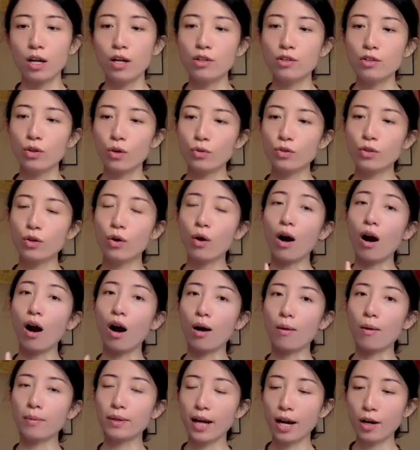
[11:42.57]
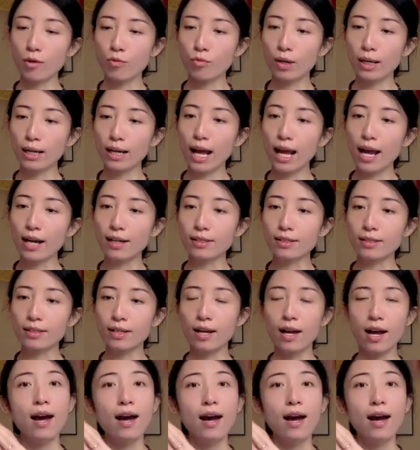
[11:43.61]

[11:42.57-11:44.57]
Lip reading: so your arm can relax,